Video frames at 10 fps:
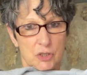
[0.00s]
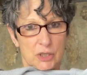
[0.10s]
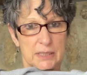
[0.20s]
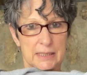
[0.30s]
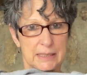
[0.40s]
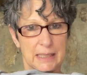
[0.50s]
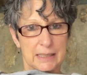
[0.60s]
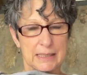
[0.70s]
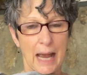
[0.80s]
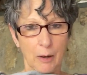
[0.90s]
just
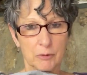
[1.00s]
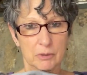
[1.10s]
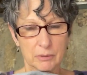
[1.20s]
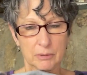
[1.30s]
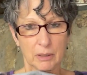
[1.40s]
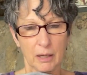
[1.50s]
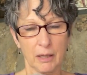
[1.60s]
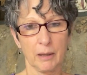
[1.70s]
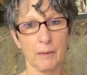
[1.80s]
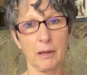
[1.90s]
sticks out
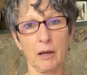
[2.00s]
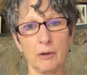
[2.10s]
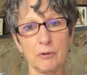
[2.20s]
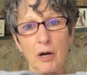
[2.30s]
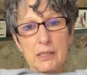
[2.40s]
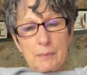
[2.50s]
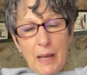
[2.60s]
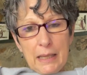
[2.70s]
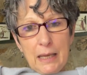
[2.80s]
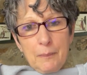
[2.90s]
across my
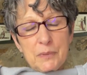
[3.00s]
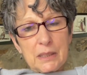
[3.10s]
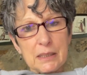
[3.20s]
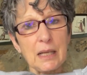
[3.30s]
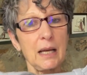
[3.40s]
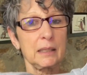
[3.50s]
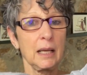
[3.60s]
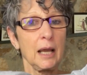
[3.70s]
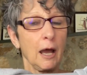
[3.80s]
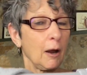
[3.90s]
hips. It's got
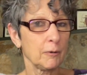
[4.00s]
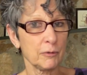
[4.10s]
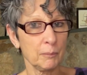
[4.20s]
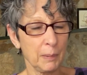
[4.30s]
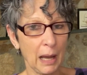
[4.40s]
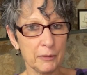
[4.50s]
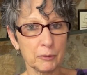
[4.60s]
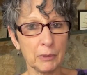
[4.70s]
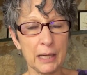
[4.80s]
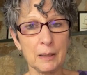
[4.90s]
about the right